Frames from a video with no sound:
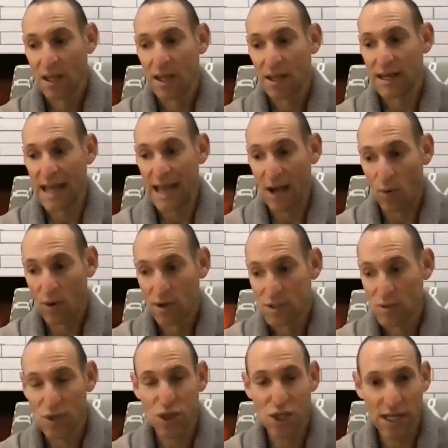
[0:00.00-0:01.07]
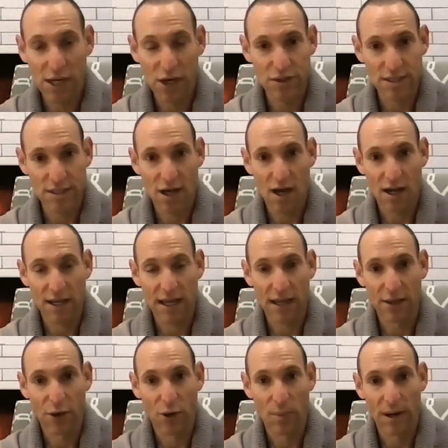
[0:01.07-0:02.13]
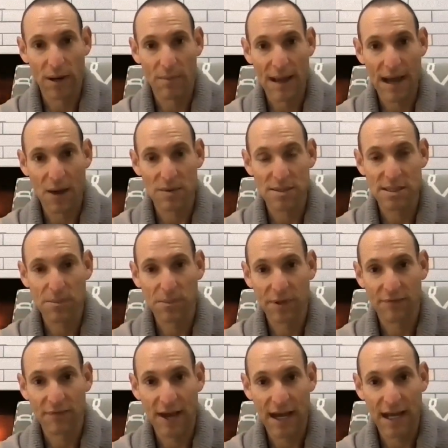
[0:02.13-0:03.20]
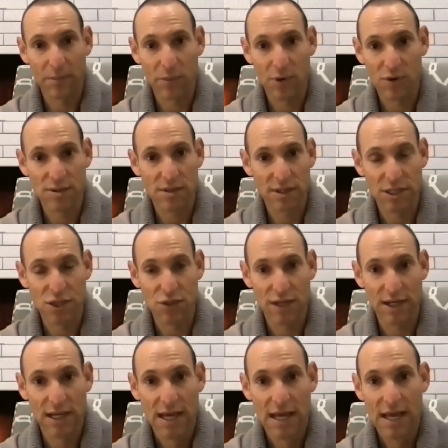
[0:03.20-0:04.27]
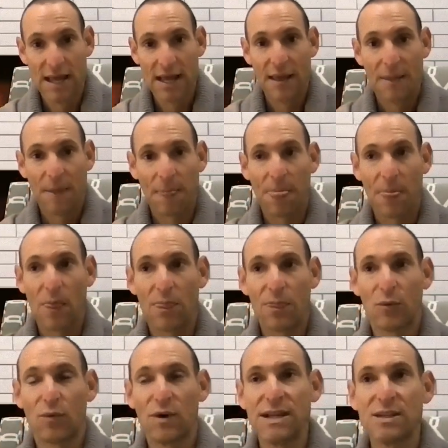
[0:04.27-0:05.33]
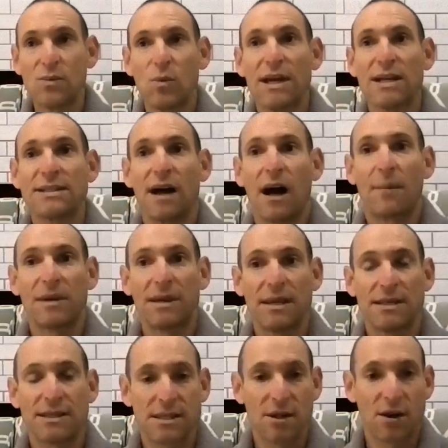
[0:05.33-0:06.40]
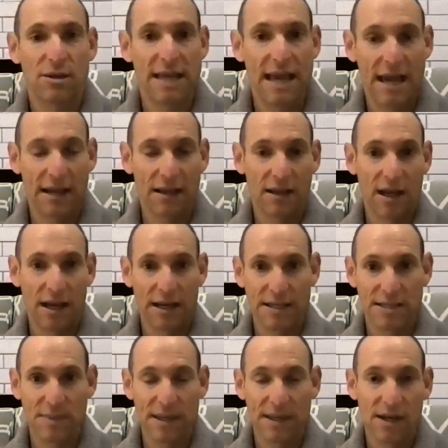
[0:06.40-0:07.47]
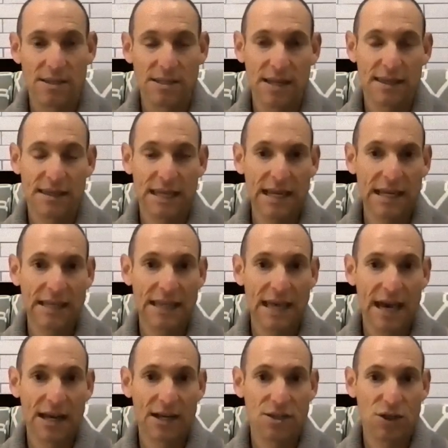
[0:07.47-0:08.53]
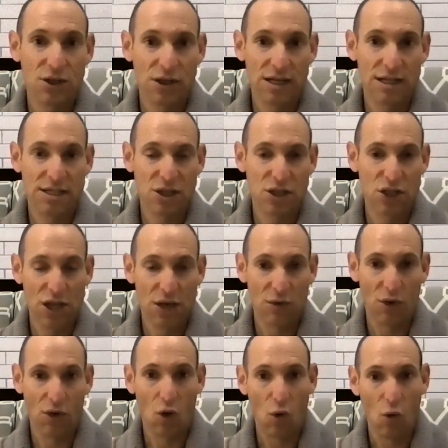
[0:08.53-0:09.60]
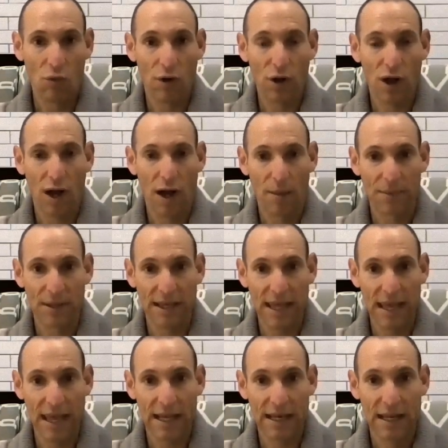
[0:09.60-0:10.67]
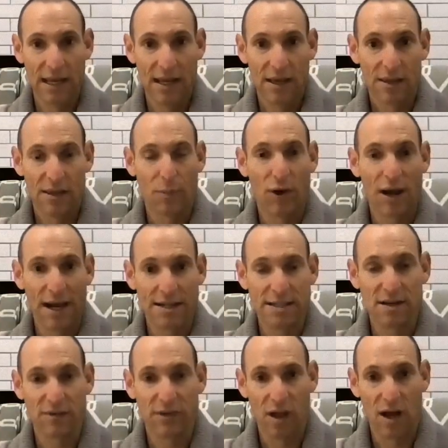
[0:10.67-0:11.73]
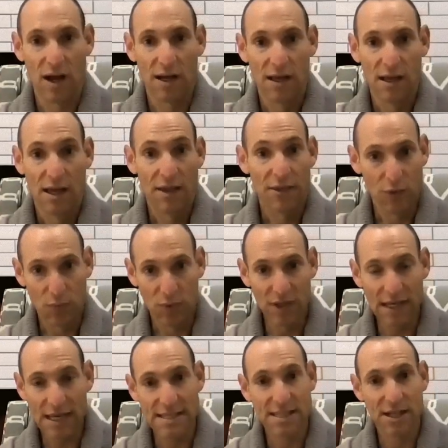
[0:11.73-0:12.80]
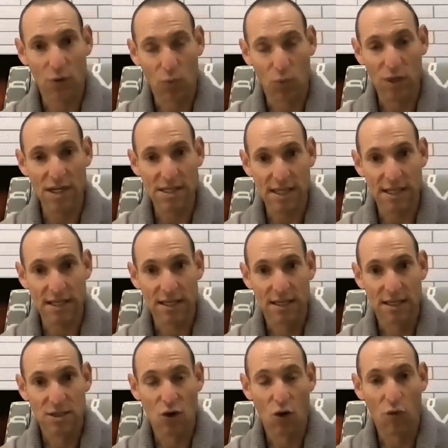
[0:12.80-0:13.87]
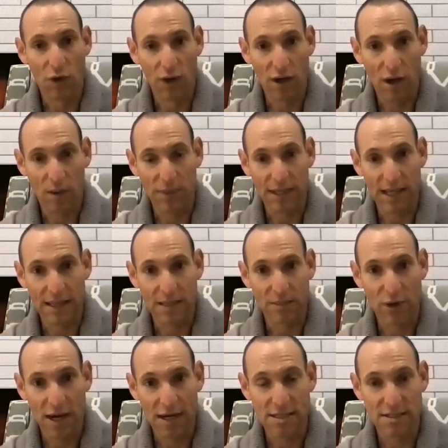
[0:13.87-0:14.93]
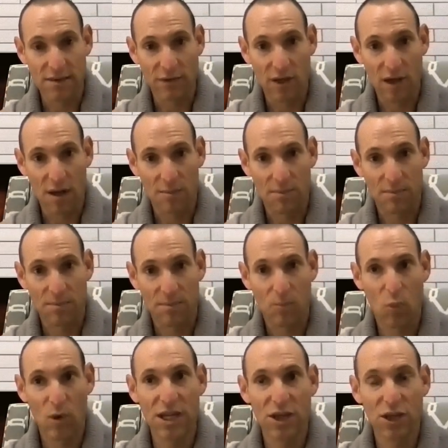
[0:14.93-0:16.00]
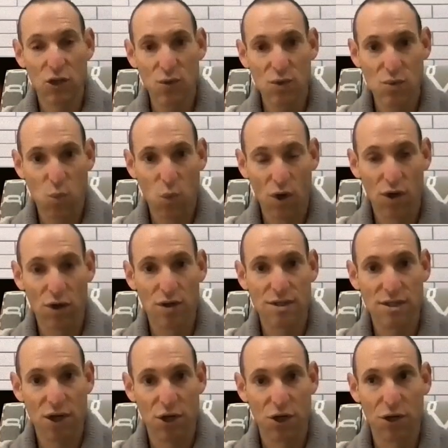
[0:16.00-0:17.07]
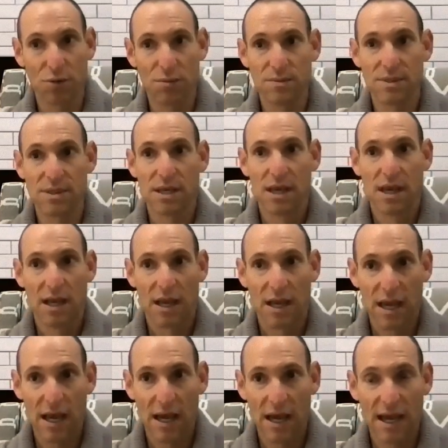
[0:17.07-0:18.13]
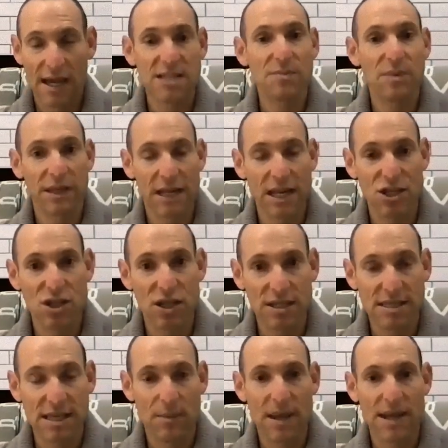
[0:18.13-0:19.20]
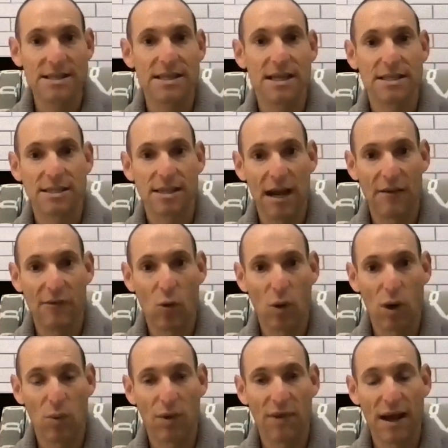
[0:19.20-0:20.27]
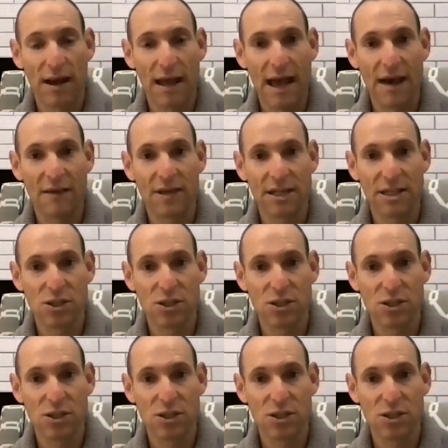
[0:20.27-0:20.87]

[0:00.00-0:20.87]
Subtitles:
Now, switching gears and talking a little bit about simplifying personal injury. The reason we adopted this as our tagline is because I think that attorneys in general overcomplicate the practice of law. There really isn't a reason to overcomplicate the practice of law. We can use words, terms, explanations that make sense to everyone without having